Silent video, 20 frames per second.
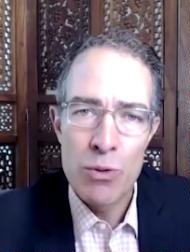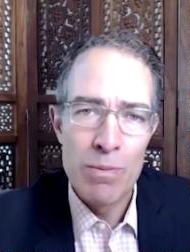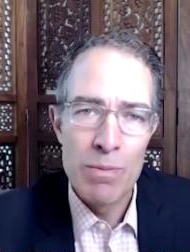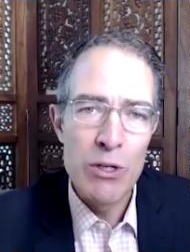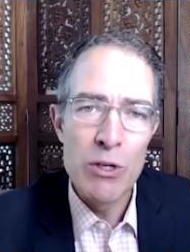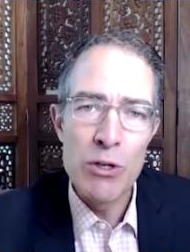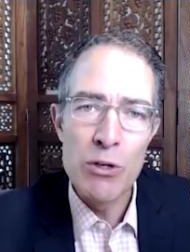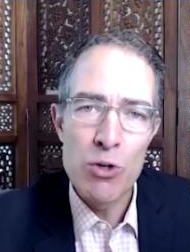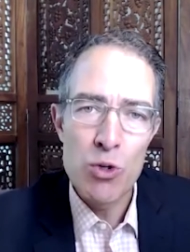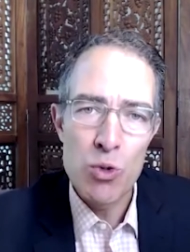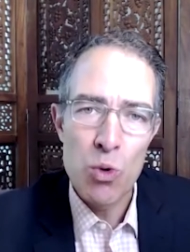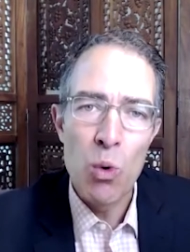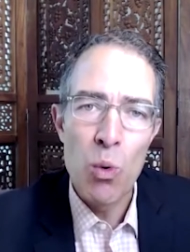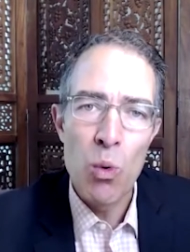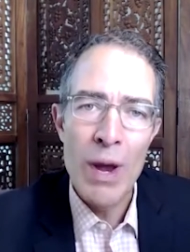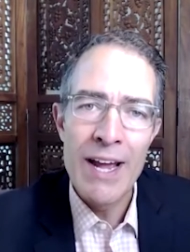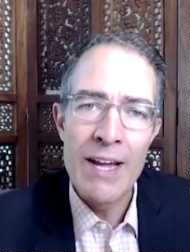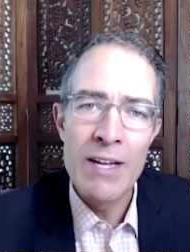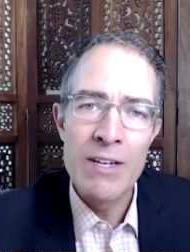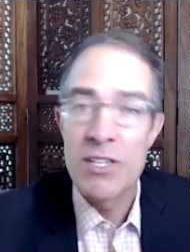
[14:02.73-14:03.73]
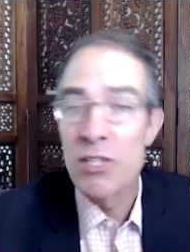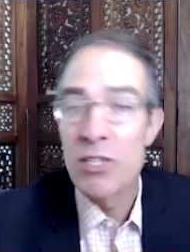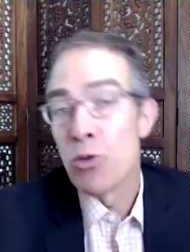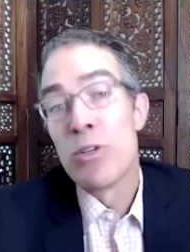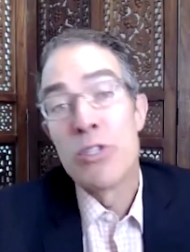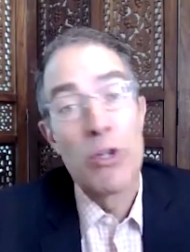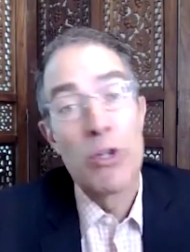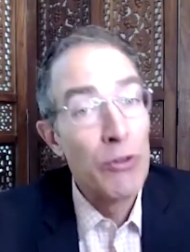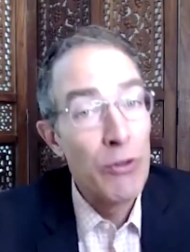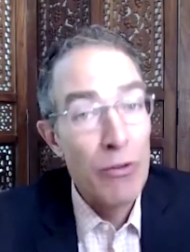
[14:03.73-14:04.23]
some unusual ways as a
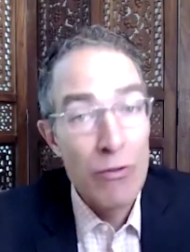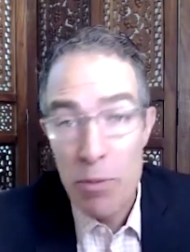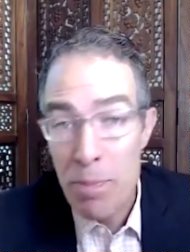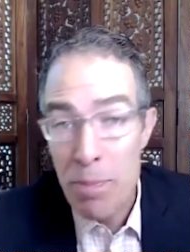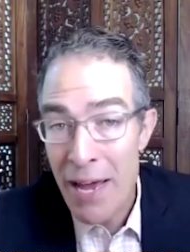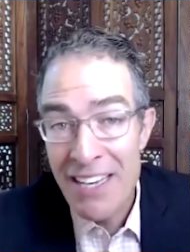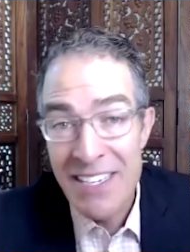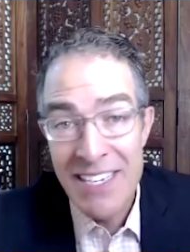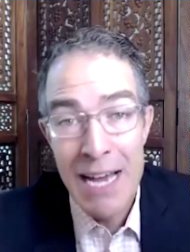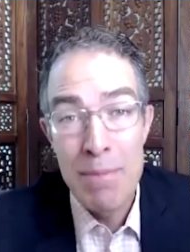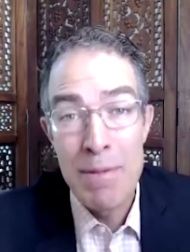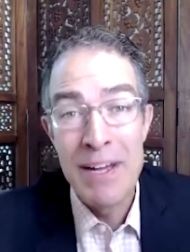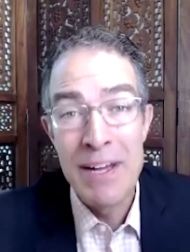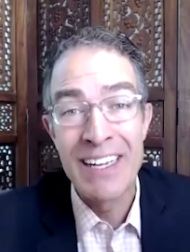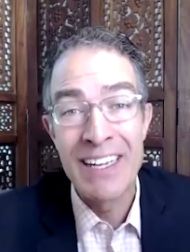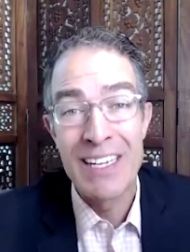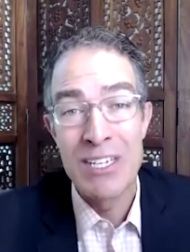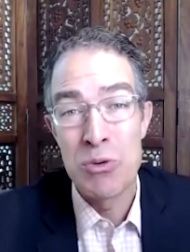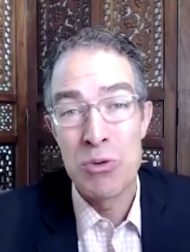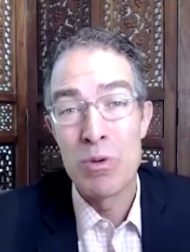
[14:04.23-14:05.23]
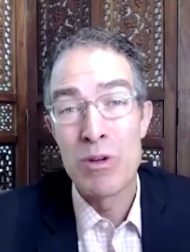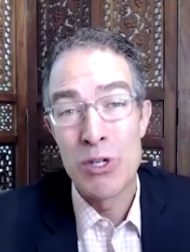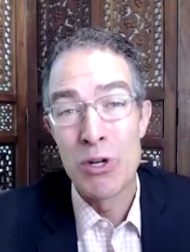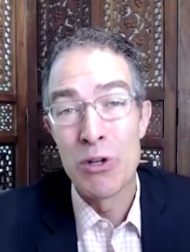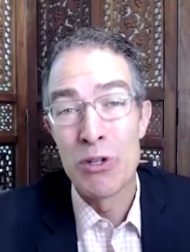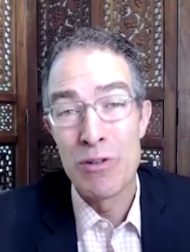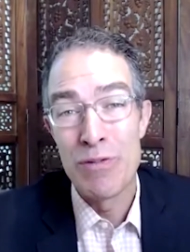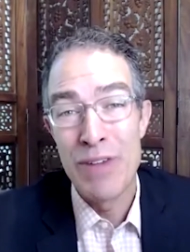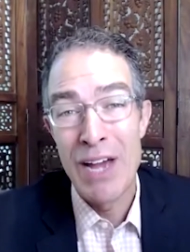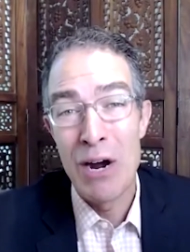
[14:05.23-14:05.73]
result of the pandemic as a
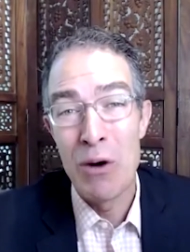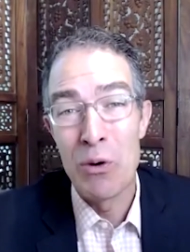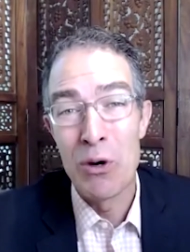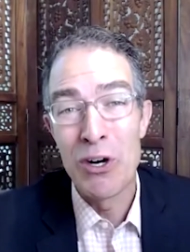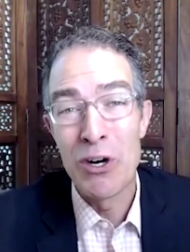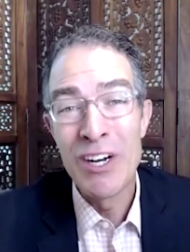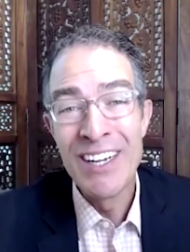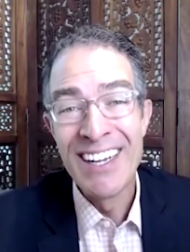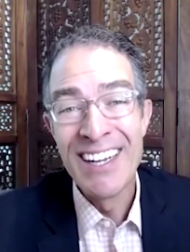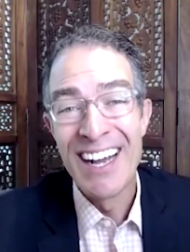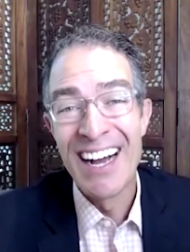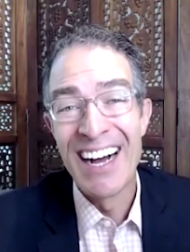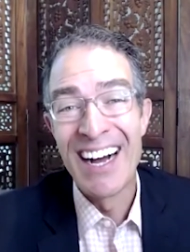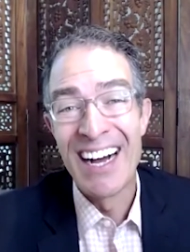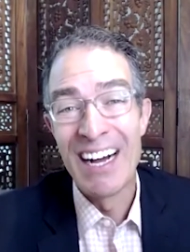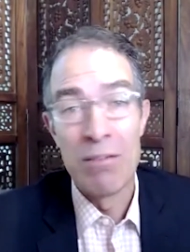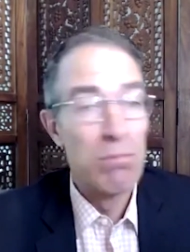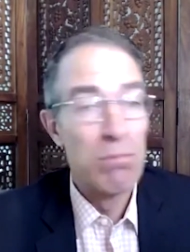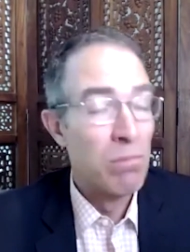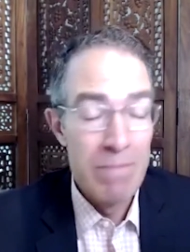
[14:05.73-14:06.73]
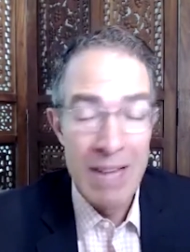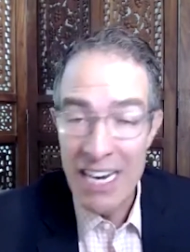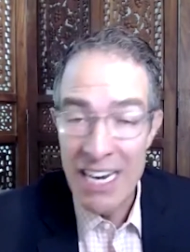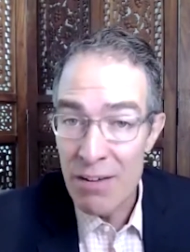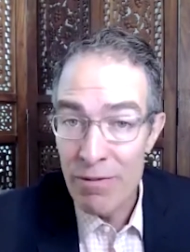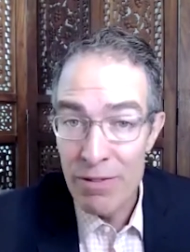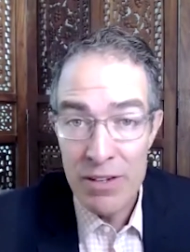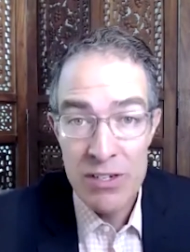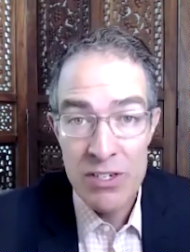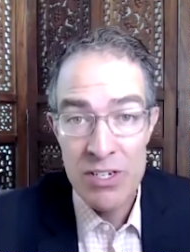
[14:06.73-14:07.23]
result of our uh, many
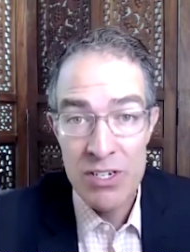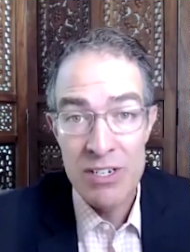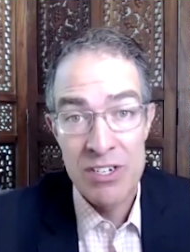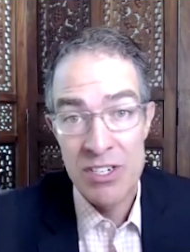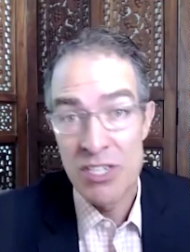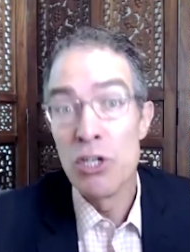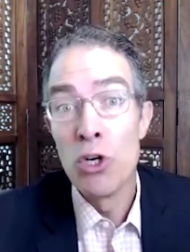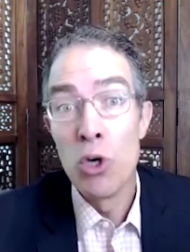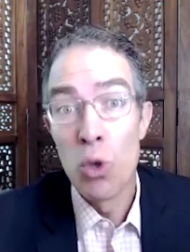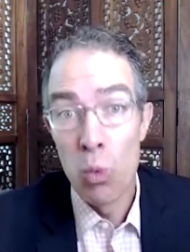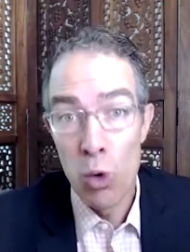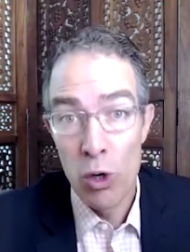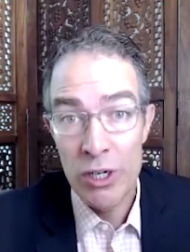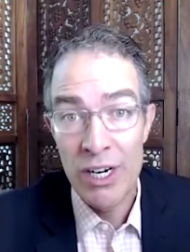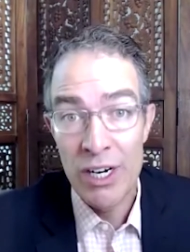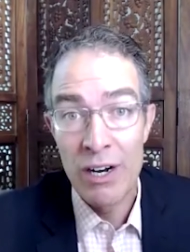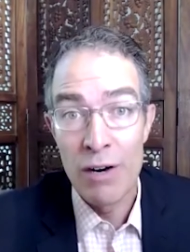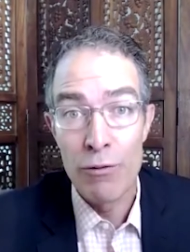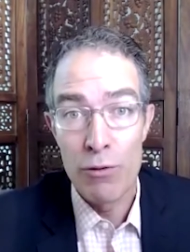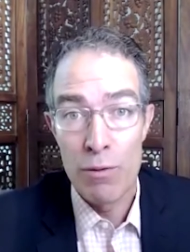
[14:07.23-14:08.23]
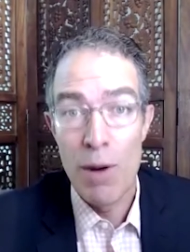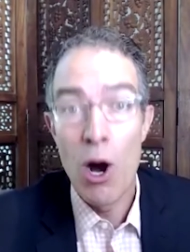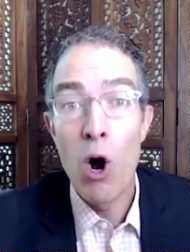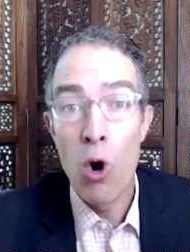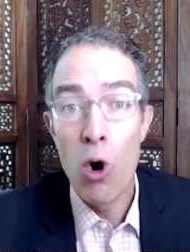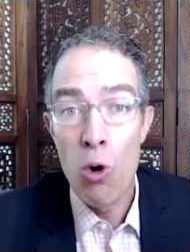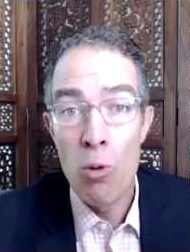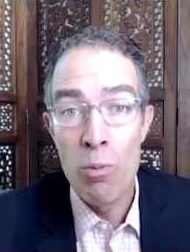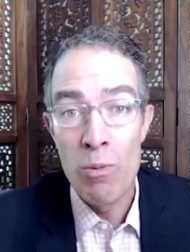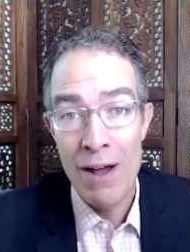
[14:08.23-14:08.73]
of us still working from
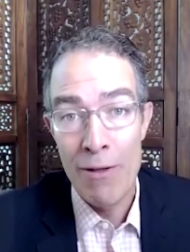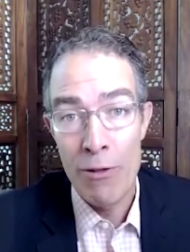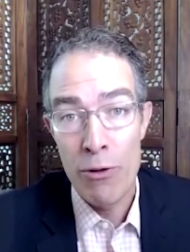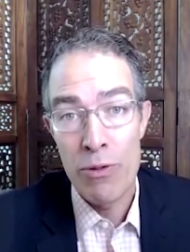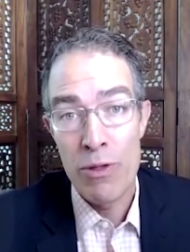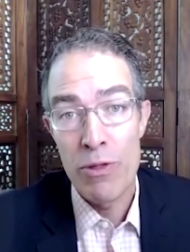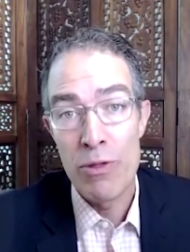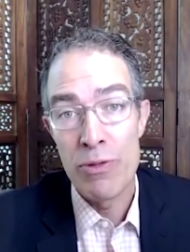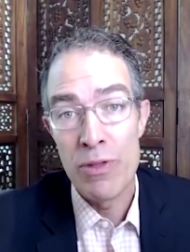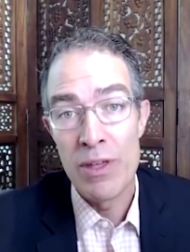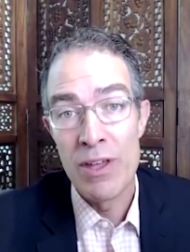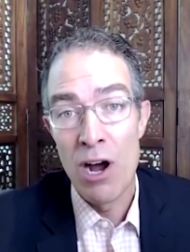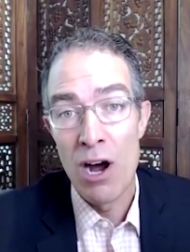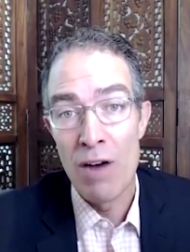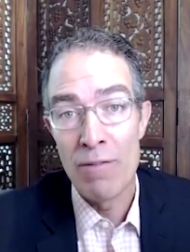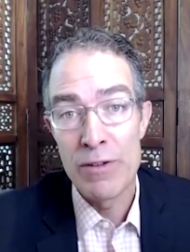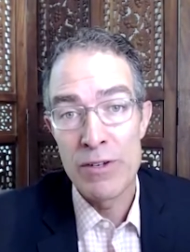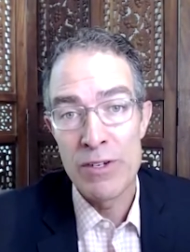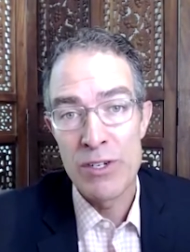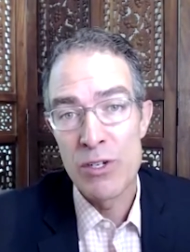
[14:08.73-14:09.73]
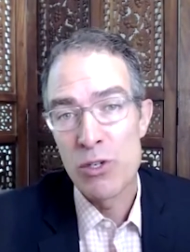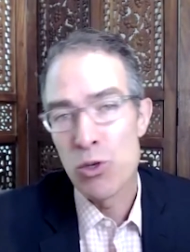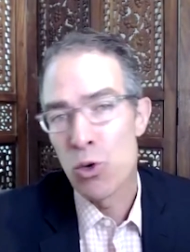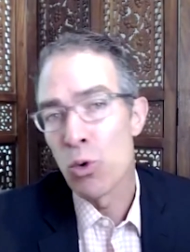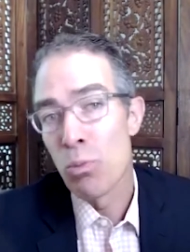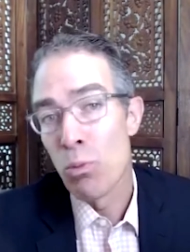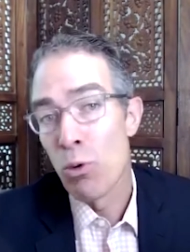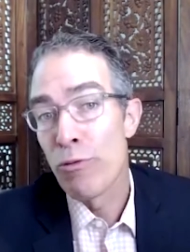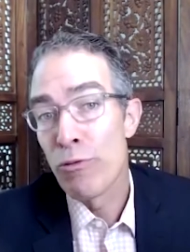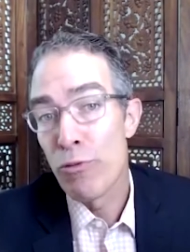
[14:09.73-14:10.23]
home rather than in offices
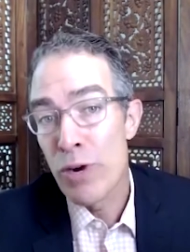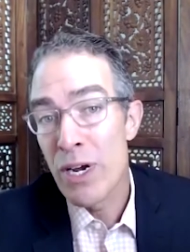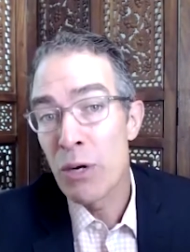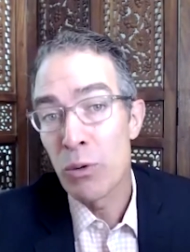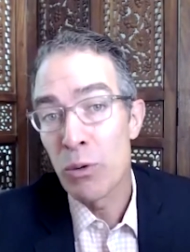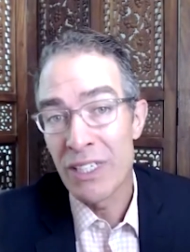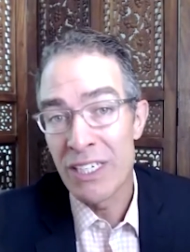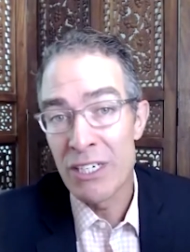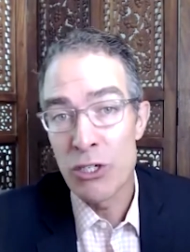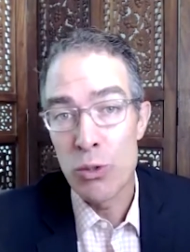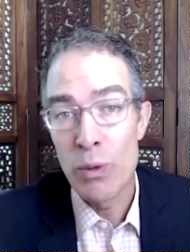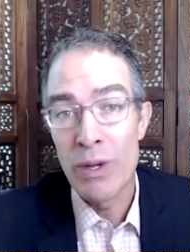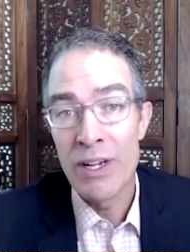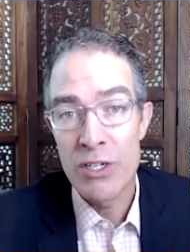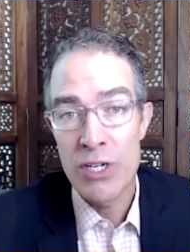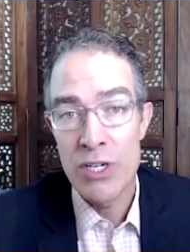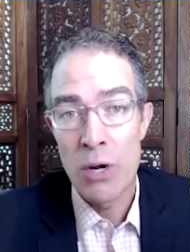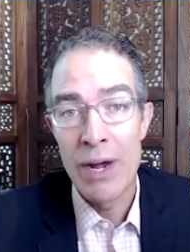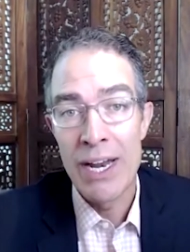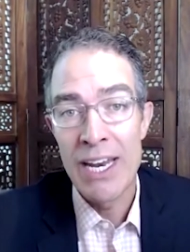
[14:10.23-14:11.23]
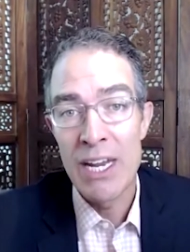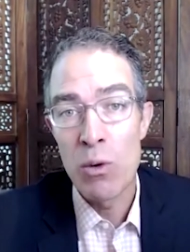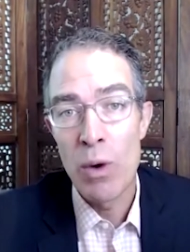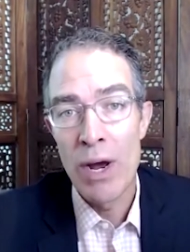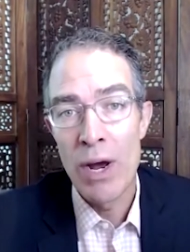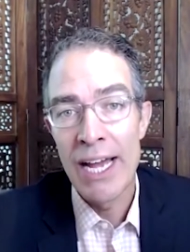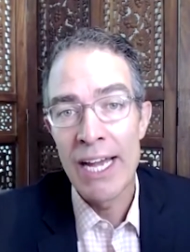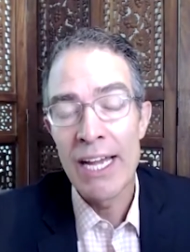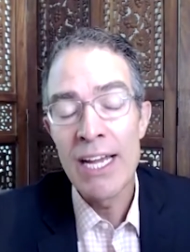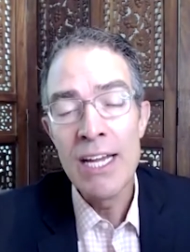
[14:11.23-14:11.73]
or more frequently doing so
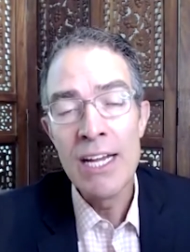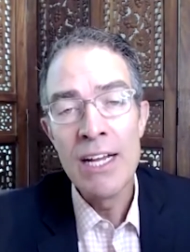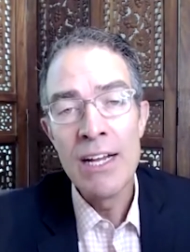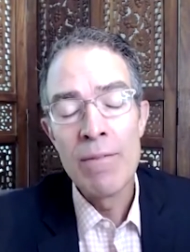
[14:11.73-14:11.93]
anyway